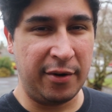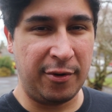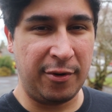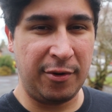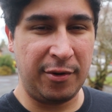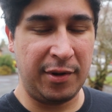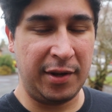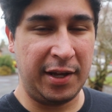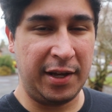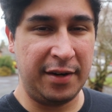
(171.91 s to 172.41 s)
a
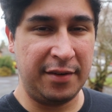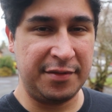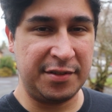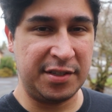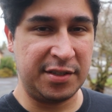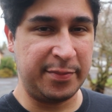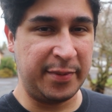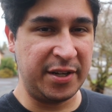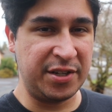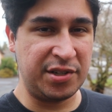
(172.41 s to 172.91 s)
whole lot of
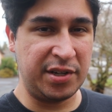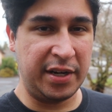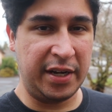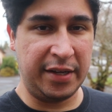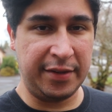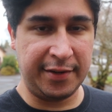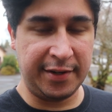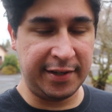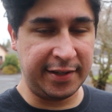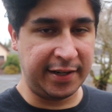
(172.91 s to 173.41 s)
suspension
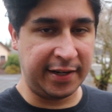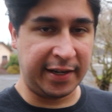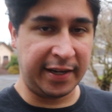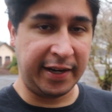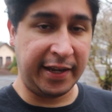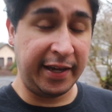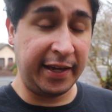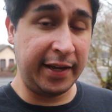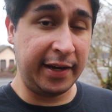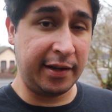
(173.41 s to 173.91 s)
out there that it can
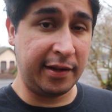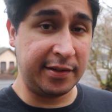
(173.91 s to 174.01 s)
hit